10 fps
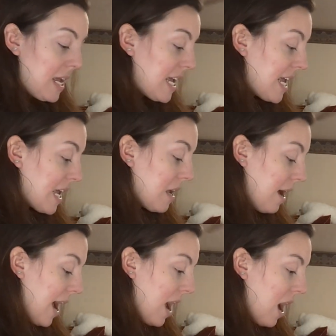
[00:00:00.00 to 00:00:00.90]
He
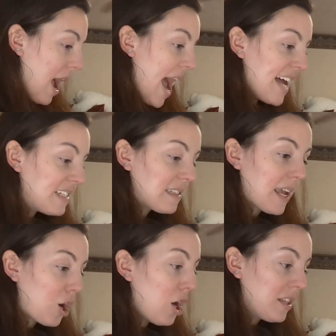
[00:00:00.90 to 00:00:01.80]
has
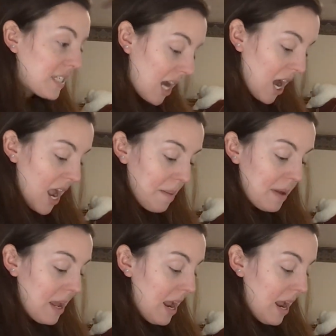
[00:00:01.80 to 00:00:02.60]
like all the time